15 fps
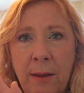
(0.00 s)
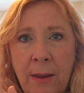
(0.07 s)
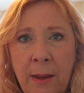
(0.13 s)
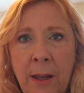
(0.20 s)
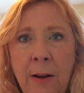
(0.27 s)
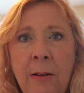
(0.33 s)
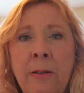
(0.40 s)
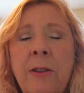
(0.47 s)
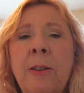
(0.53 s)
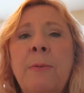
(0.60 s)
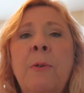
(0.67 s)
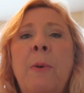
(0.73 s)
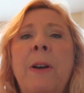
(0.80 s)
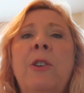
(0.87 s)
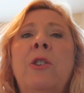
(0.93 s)
there are
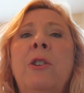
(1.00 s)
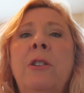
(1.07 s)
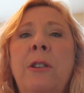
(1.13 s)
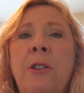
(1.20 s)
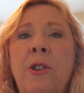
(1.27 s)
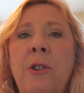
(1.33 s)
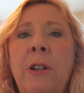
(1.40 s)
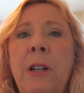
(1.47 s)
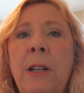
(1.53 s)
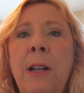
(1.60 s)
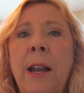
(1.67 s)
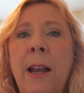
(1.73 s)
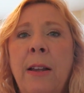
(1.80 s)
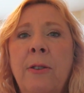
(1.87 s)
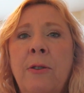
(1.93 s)
some questions that you need
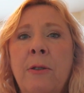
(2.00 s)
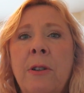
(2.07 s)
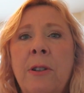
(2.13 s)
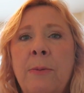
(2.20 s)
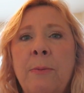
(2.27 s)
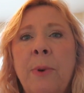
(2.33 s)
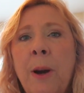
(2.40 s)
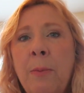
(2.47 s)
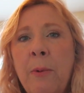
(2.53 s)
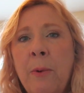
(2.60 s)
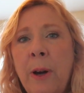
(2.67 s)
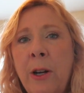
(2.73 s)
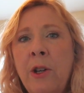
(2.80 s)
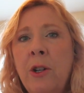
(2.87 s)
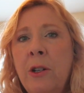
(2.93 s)
to answer and some
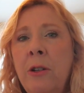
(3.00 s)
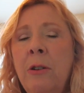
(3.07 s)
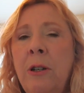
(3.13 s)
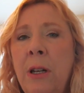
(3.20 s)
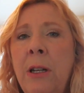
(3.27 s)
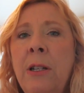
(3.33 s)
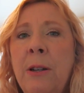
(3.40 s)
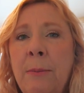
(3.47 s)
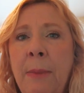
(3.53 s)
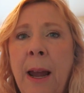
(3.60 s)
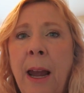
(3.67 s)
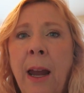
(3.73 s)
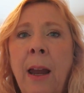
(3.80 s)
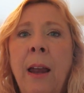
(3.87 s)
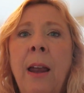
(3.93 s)
preparation you need to
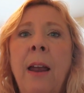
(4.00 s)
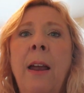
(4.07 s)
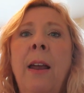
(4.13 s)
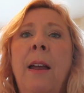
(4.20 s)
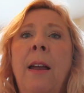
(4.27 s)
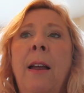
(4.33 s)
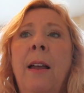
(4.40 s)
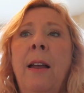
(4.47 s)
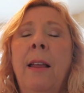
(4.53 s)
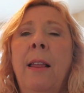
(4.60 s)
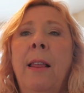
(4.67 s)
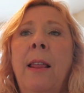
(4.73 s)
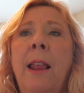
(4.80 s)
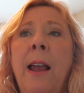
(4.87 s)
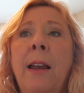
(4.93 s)
make
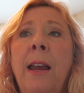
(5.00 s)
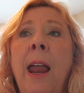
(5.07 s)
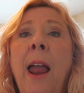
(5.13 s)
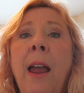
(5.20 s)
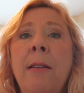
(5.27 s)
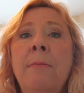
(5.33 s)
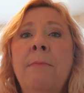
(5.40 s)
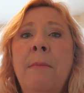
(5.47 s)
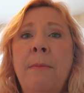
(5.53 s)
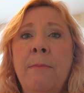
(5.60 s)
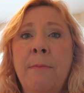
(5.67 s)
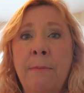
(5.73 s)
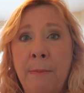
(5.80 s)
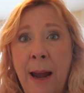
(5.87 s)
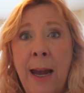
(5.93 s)
that can
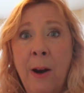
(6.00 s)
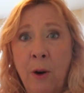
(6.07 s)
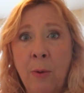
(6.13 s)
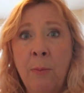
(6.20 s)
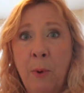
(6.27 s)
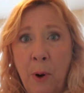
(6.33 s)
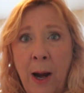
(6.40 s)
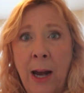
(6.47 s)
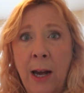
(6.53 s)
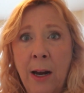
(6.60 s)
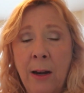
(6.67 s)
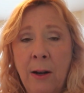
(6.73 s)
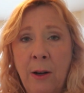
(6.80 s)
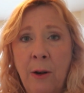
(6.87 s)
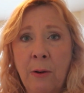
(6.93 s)
make or break
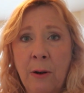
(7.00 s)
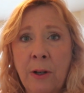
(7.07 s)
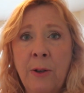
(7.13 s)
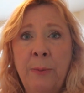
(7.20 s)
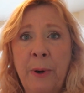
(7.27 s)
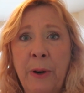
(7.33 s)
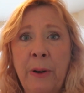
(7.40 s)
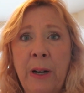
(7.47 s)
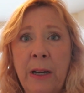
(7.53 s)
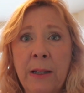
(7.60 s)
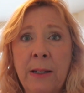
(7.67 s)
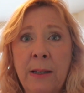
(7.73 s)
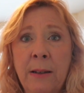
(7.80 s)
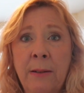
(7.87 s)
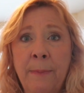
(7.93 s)
your
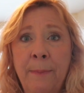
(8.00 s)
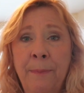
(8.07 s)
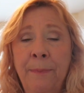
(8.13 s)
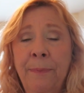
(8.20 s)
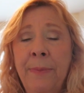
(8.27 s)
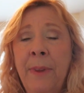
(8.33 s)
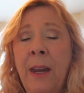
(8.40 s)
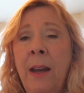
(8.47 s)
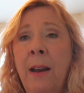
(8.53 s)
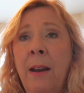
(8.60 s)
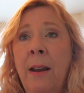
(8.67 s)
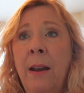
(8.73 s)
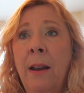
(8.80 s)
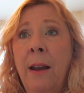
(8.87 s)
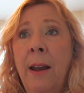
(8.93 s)
experience.
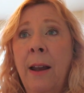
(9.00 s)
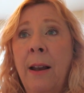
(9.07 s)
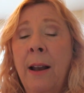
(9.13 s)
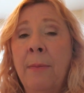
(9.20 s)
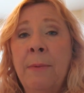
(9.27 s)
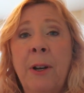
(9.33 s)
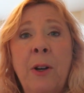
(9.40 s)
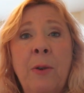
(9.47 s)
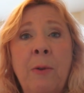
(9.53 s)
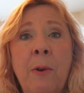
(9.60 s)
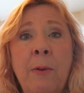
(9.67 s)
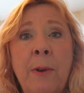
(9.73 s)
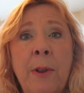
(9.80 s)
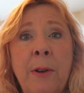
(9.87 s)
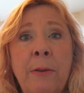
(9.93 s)
And I'm going to go
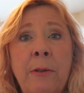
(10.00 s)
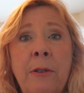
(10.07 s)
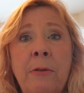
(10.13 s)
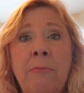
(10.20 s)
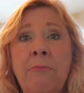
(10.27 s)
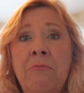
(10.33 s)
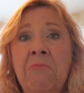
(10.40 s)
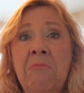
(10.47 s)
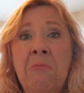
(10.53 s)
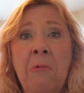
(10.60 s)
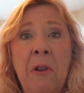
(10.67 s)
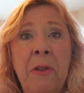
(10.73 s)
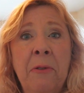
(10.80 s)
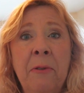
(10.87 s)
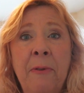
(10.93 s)
over those
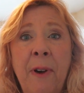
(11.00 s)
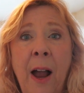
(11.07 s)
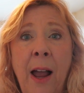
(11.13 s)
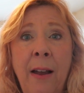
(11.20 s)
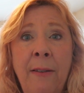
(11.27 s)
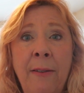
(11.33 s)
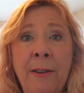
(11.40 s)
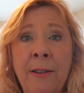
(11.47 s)
1 through 5.